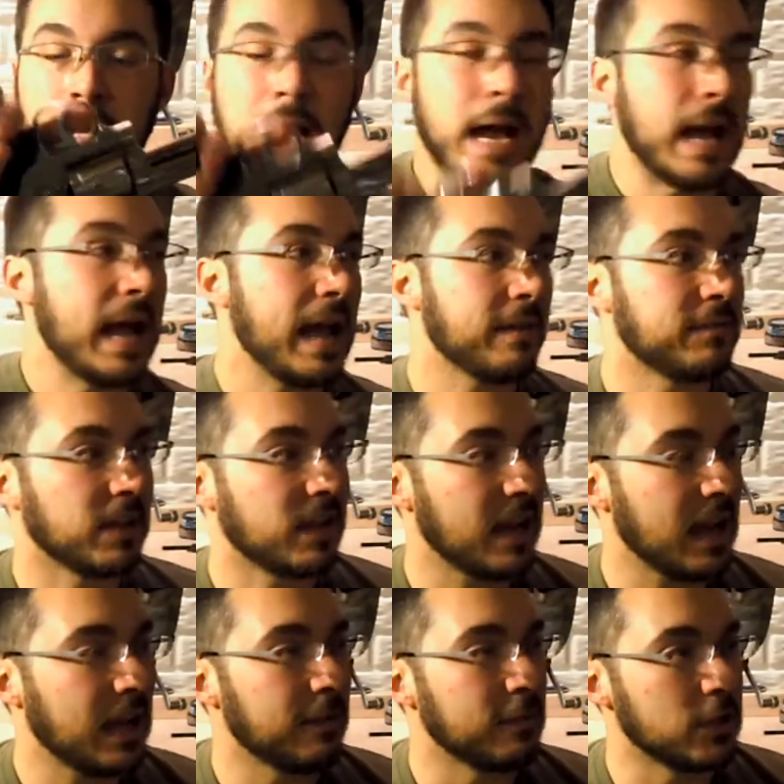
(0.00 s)
I have to
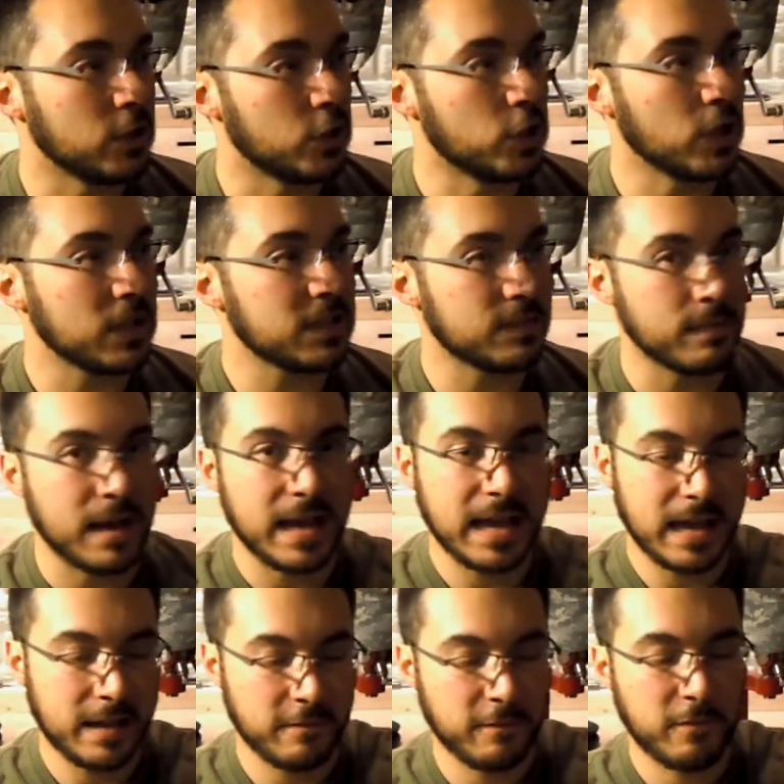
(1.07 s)
kind of adjust my
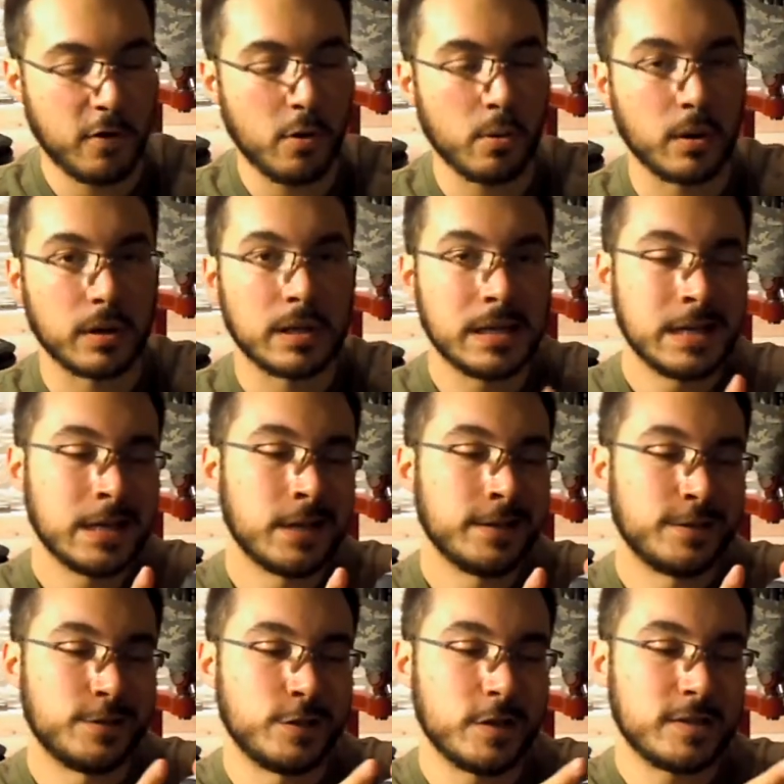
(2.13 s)
hand forward
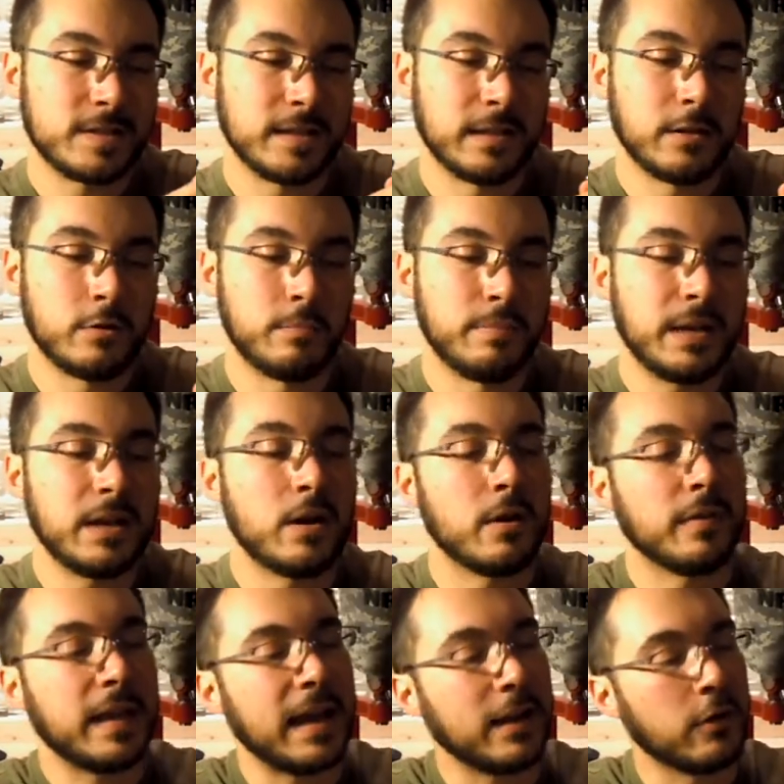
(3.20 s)
just a little bit
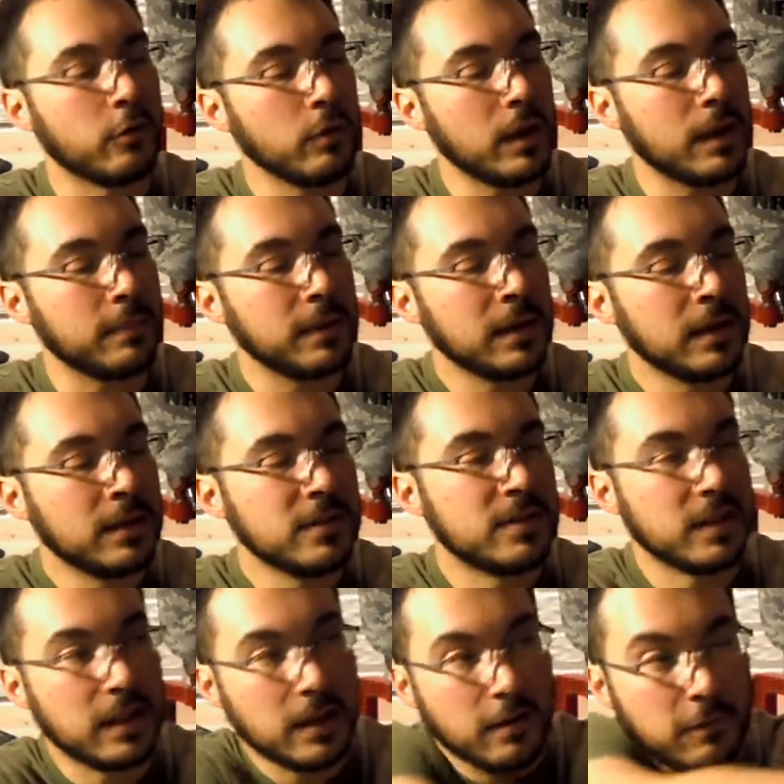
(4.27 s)
on that grip to
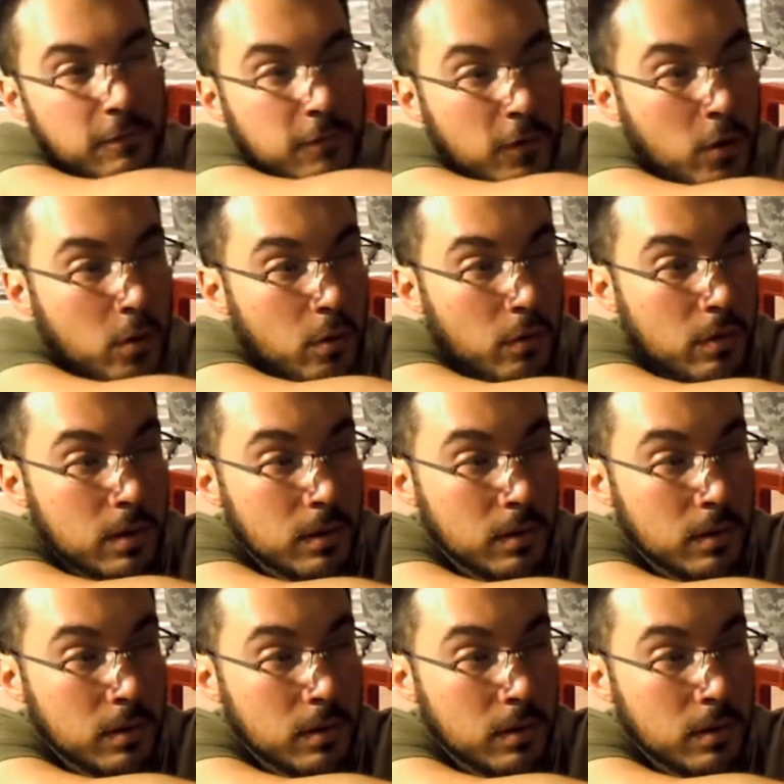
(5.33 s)
get a full,